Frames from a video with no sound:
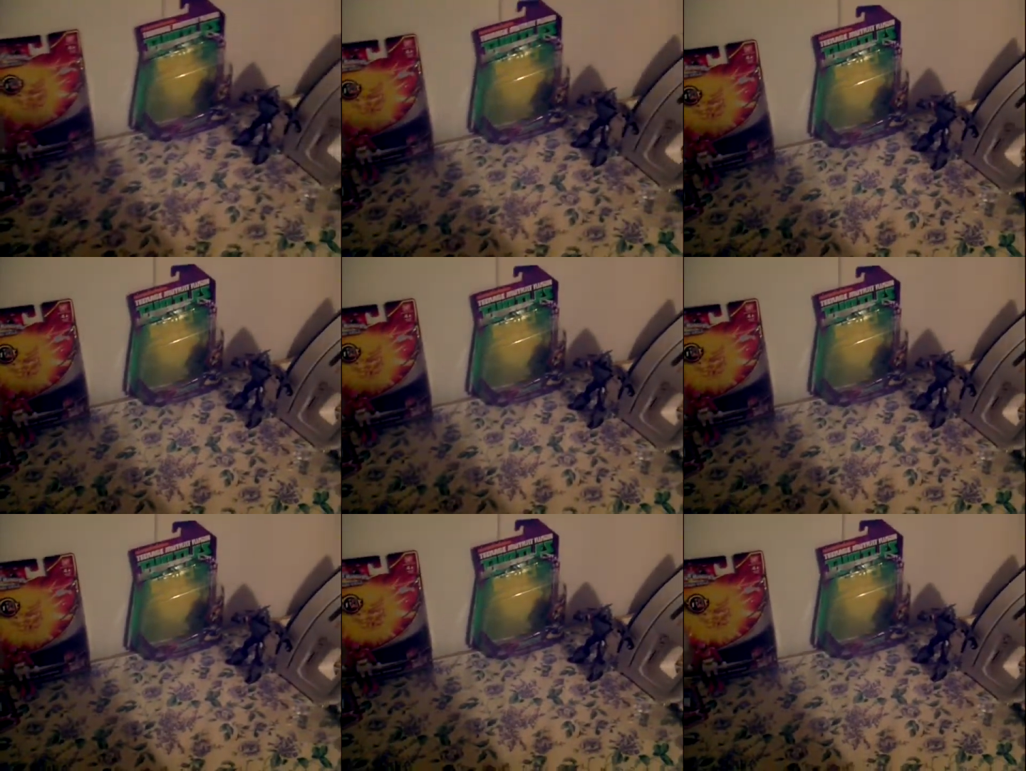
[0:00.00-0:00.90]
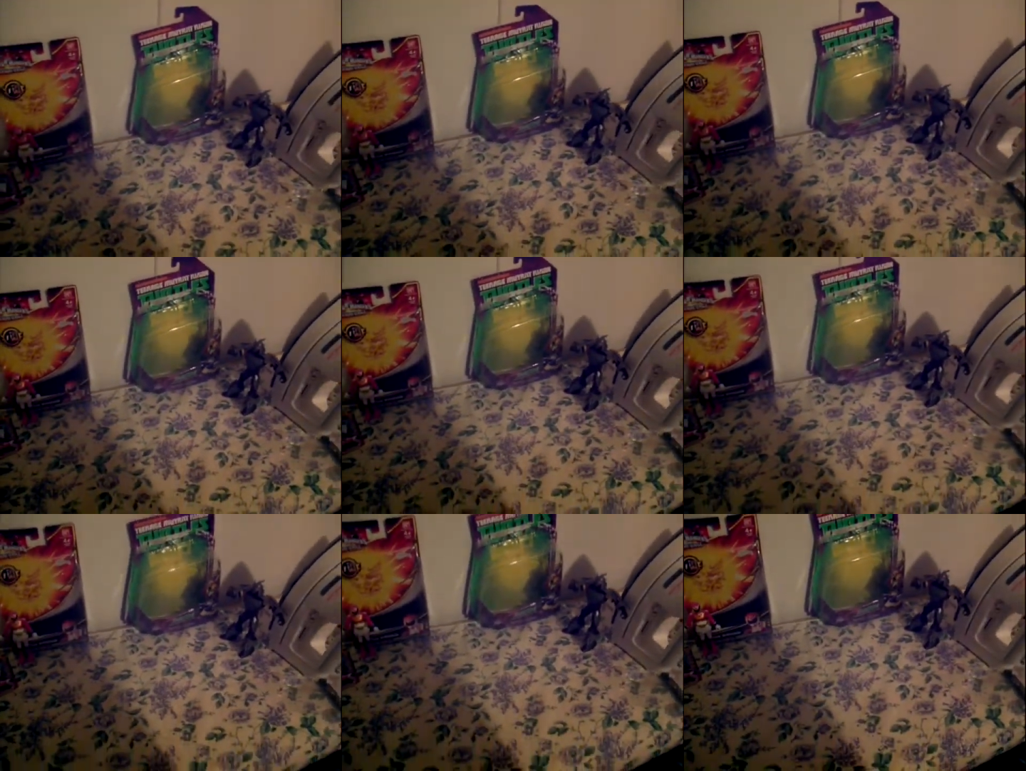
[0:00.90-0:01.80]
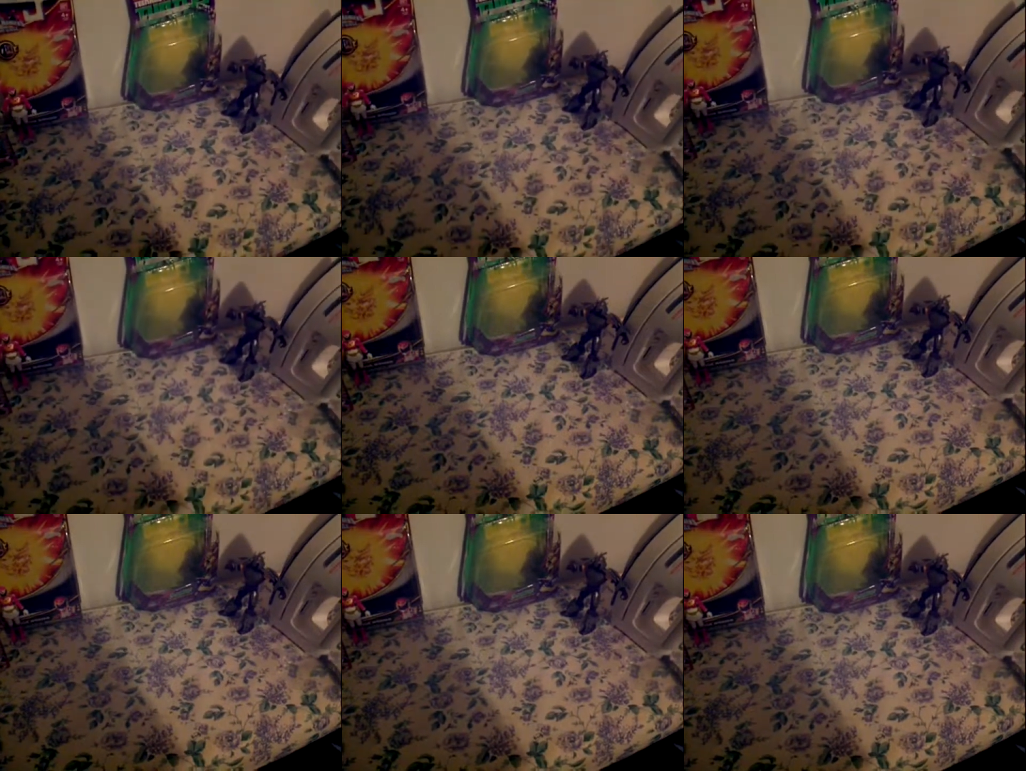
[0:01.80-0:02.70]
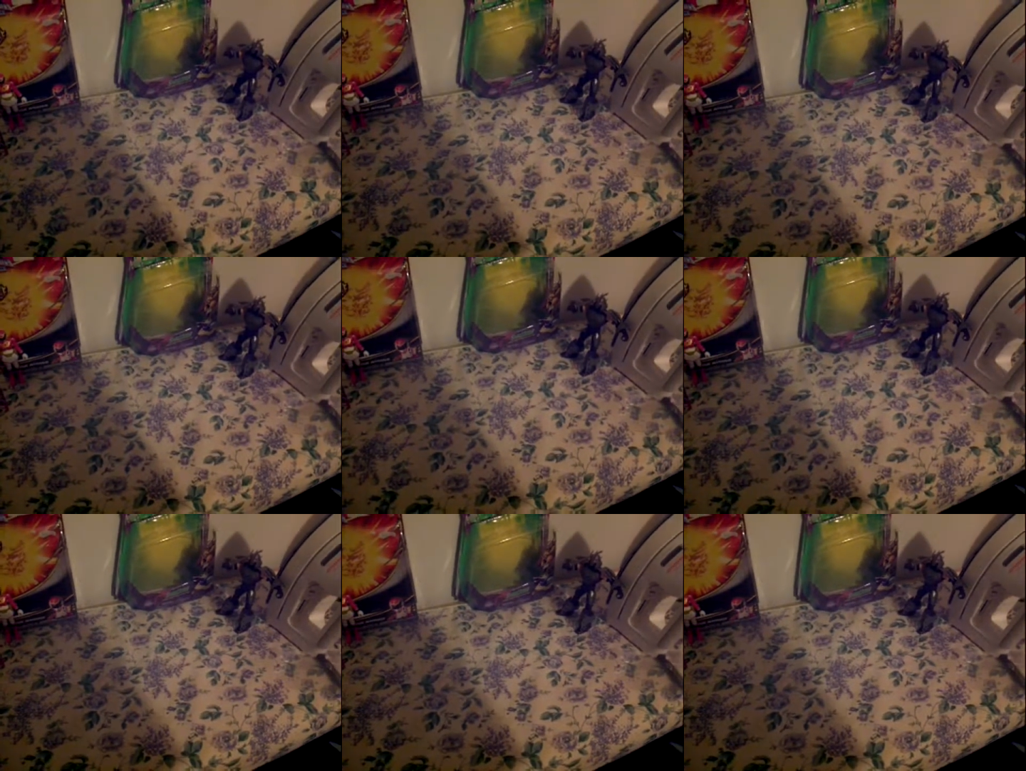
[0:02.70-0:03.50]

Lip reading: [unreadable: no face in view]